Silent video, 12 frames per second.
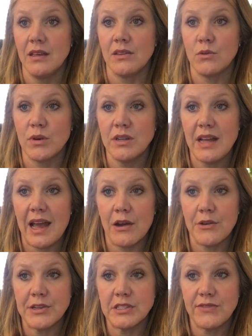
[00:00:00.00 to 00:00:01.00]
The word
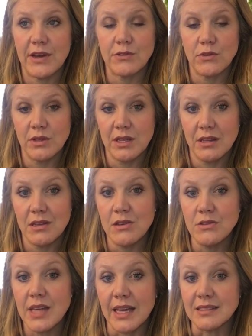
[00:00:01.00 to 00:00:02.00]
hour is found only in the
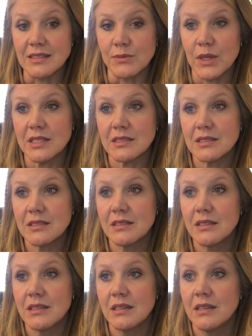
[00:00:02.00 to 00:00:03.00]
New Testament.
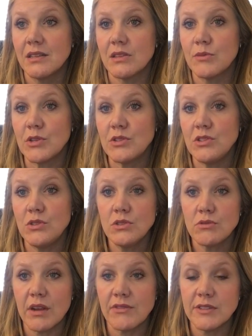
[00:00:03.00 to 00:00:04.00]
The most
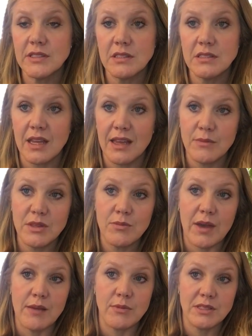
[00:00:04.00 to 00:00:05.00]
used reference to time in the
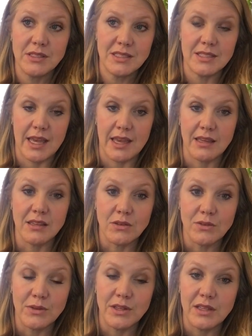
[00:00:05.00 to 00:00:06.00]
Bible is day,
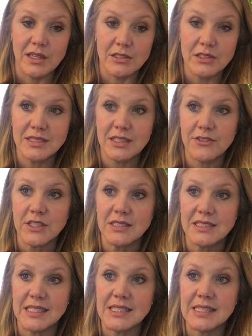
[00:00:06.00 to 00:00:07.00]
with year a
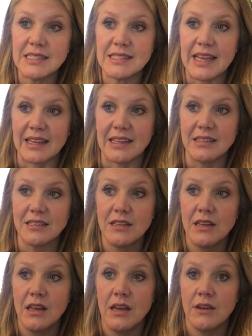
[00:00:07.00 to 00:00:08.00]
distant second,
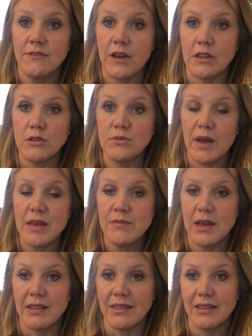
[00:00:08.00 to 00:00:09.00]
followed by
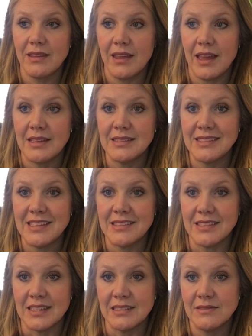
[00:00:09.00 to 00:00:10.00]
month and
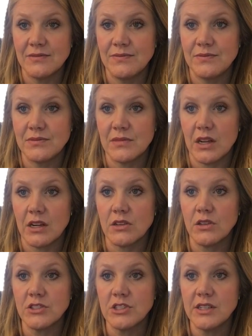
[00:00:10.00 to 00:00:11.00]
season. Our
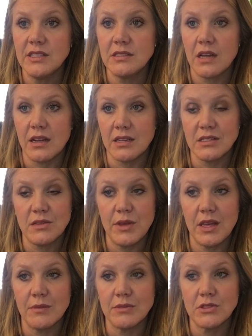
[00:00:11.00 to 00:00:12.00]
culture has taught us to
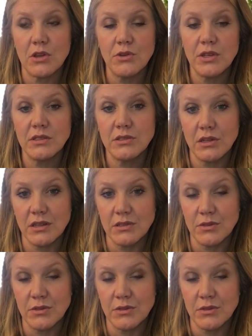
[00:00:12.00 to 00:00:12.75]
become so concerned